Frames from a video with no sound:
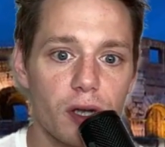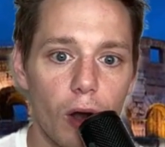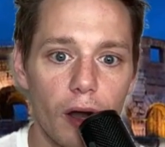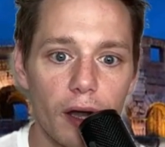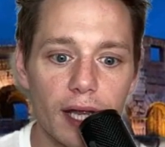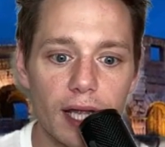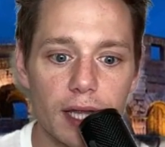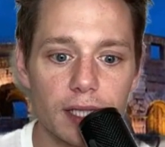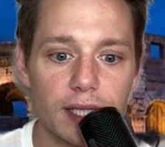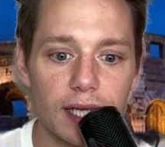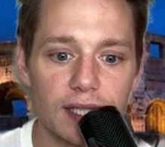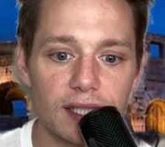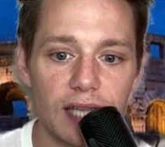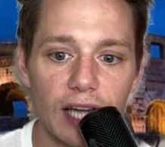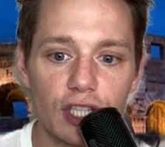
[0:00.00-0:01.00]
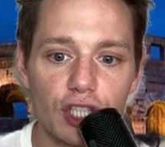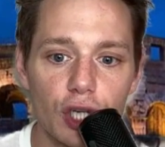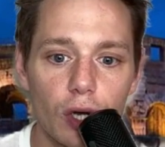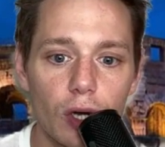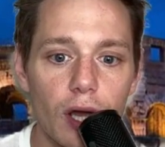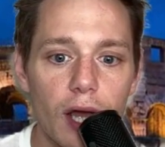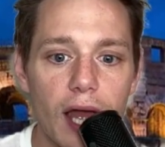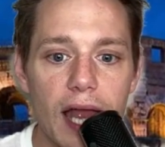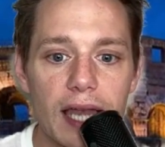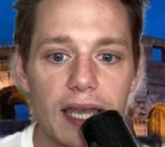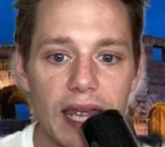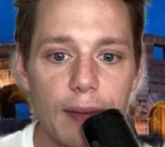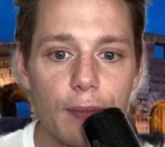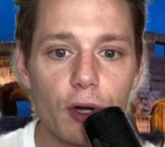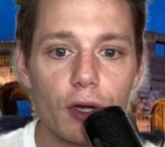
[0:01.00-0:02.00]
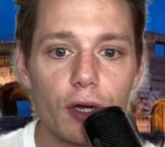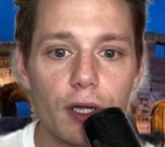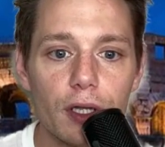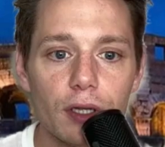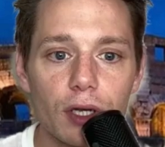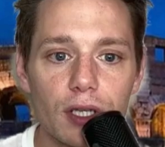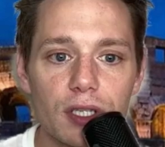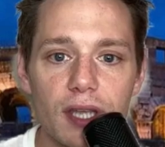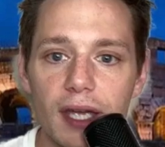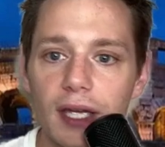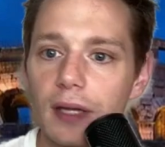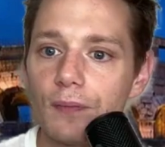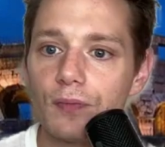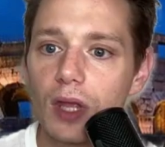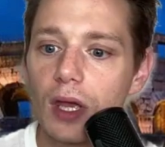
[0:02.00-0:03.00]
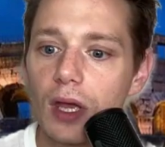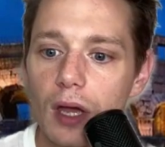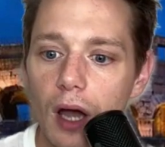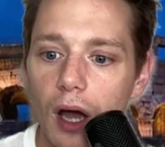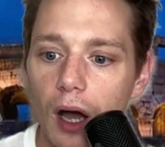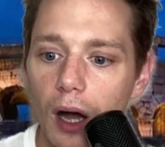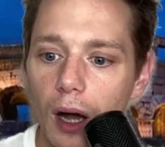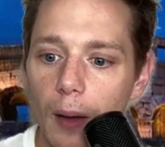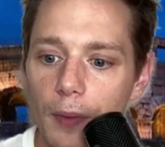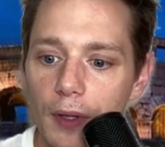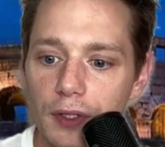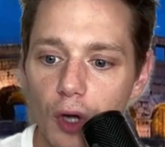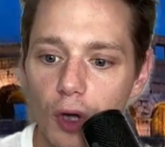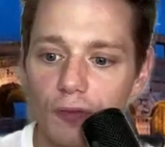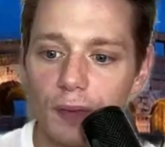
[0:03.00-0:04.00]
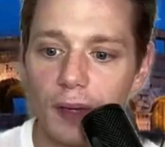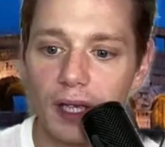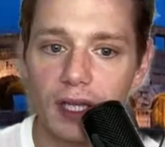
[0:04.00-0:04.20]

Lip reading: art in the Testaccio neighborhood. Looks like the Dovbyk